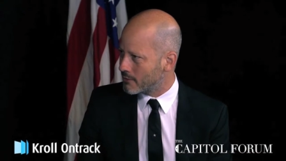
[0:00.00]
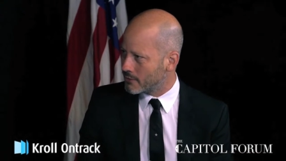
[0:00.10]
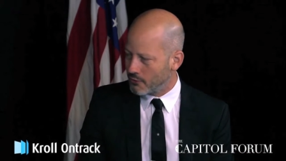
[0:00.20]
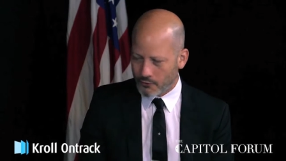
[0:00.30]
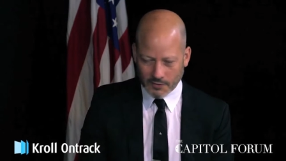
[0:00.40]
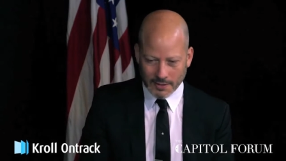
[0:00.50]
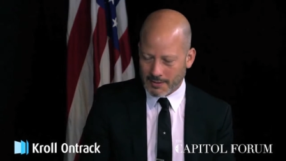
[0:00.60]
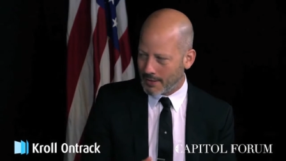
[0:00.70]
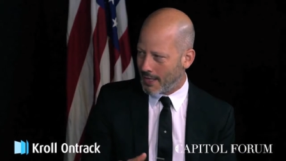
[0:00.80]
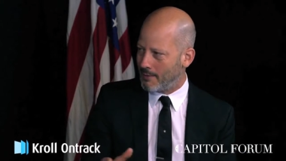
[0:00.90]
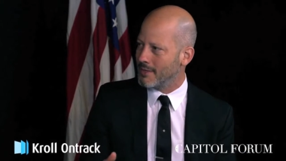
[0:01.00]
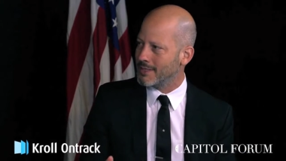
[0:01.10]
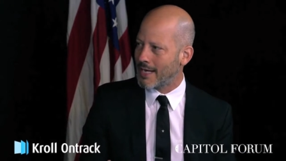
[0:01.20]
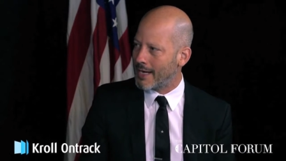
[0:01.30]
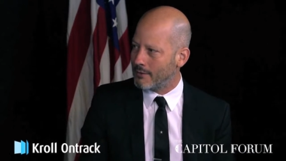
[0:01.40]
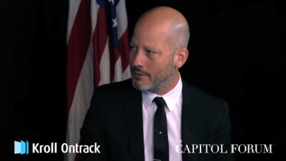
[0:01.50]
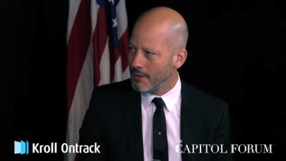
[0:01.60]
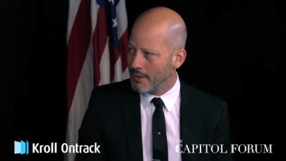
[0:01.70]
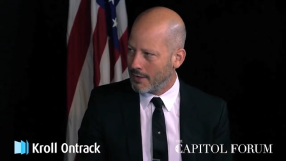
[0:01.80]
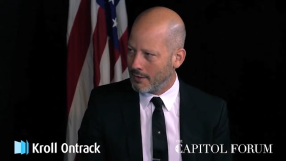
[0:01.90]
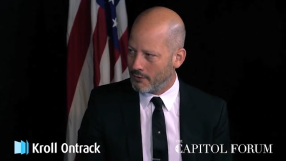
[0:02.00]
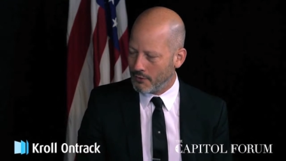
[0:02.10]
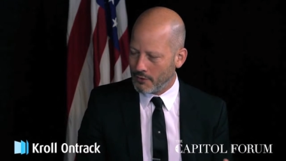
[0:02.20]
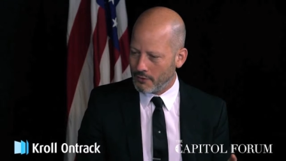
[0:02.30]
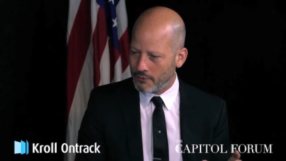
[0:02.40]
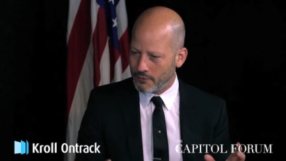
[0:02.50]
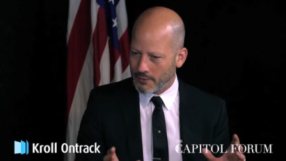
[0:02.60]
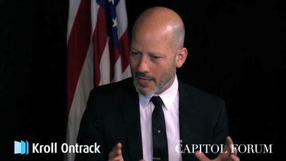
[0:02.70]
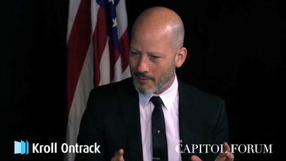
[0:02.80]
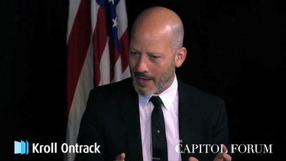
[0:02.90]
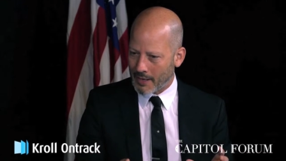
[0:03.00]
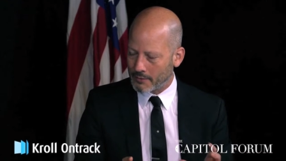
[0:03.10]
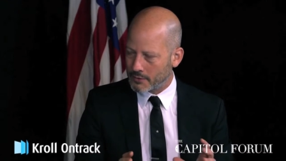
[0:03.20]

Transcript: And so you need to game this out, and you need to game out